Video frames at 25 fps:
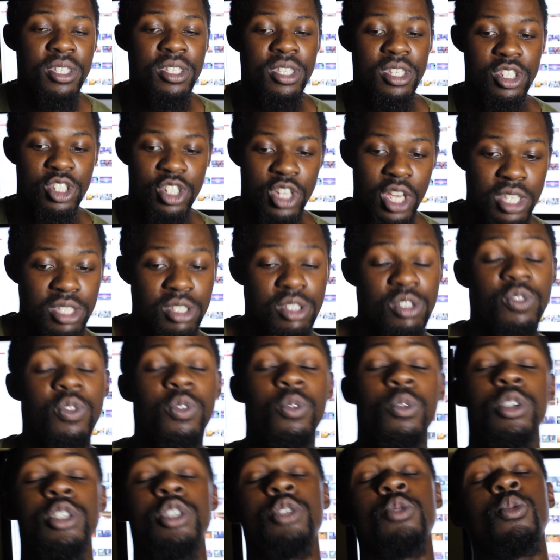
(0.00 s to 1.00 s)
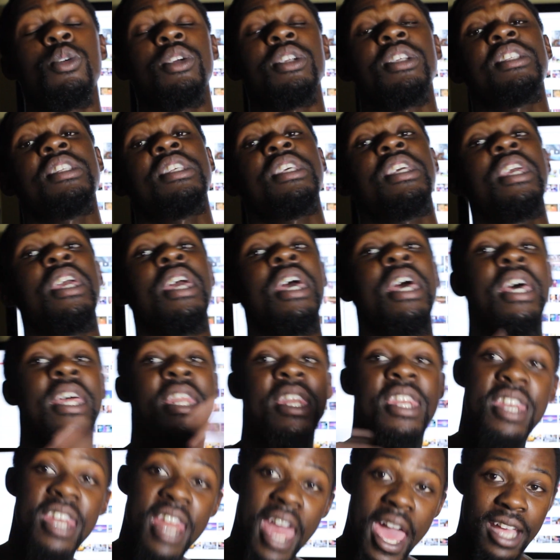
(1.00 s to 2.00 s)
suggestions for what you want to see
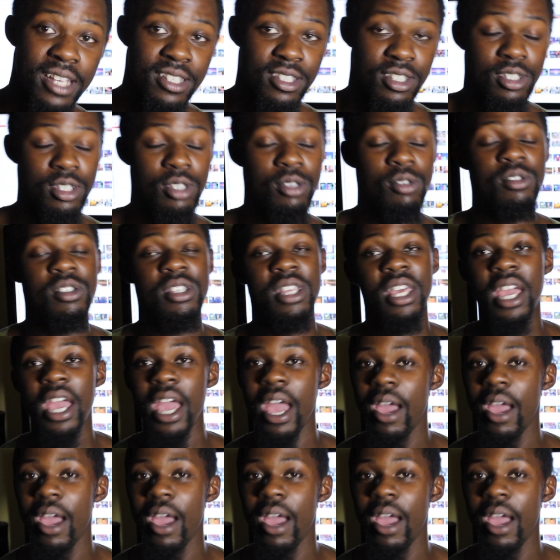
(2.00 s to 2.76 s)
next Tuesday.